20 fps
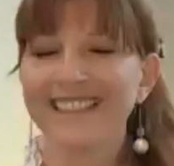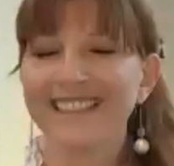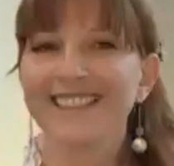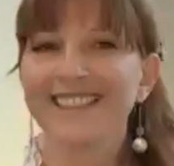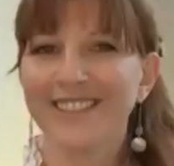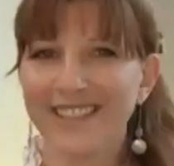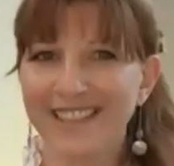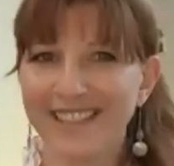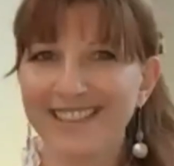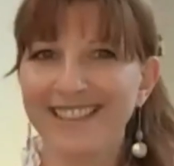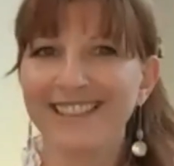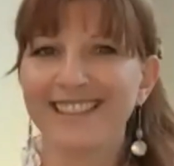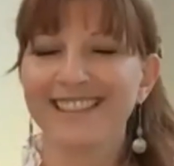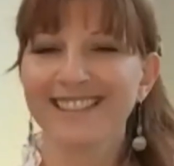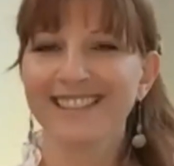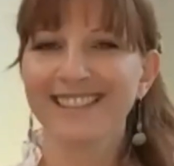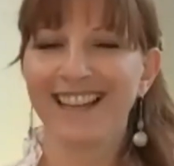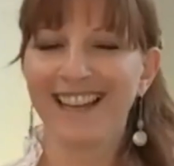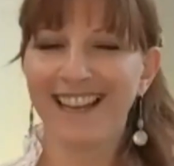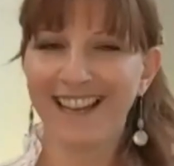
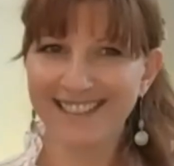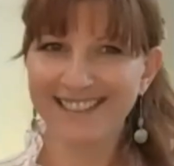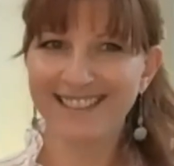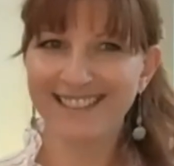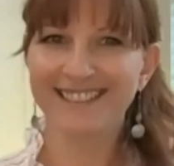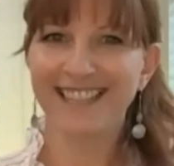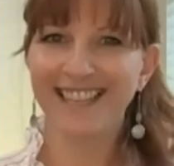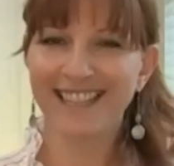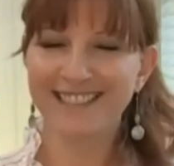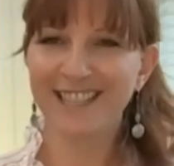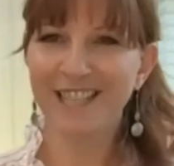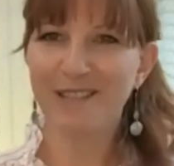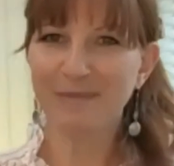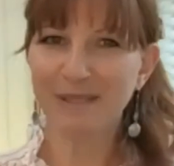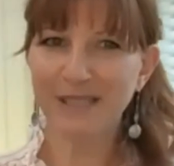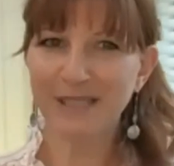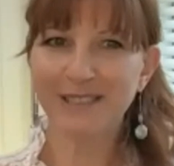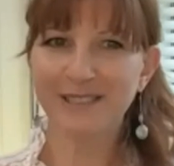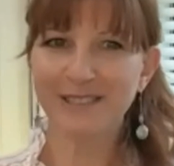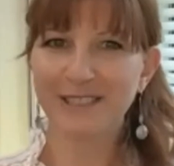Trading has that
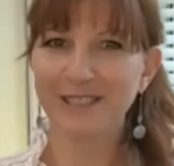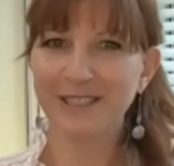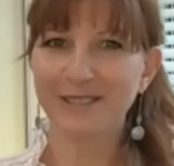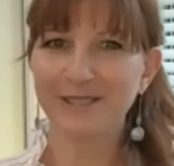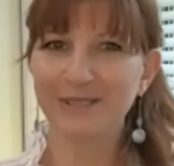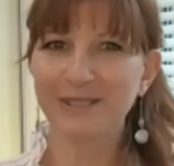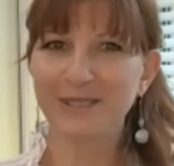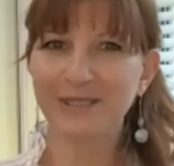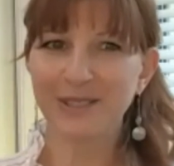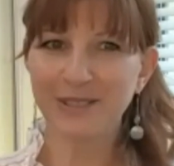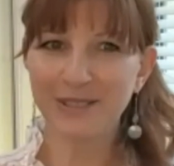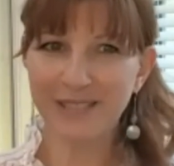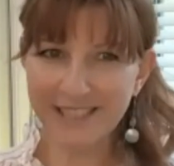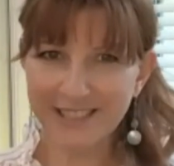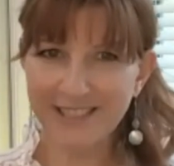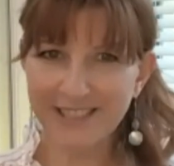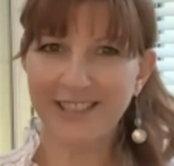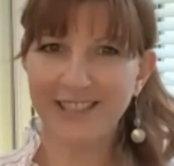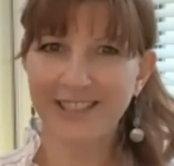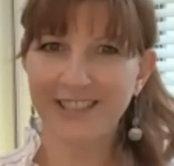ability to
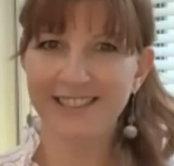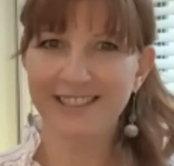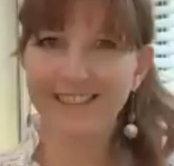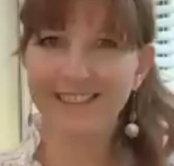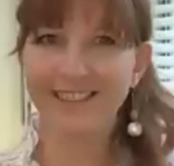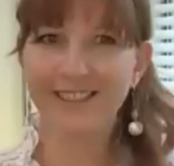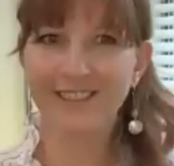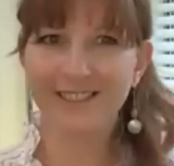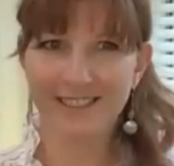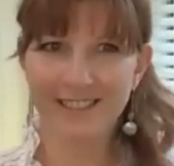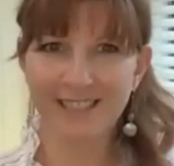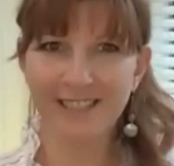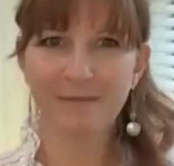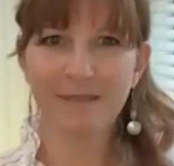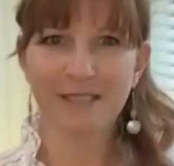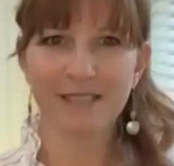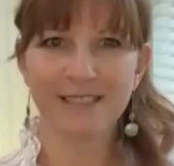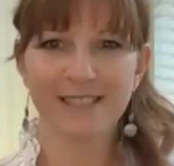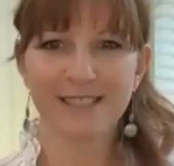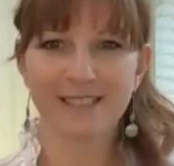trigger your
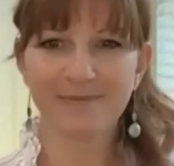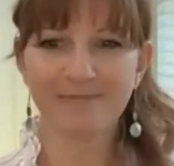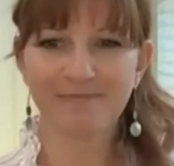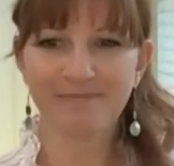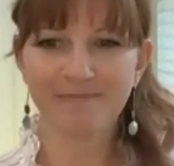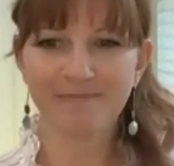demons.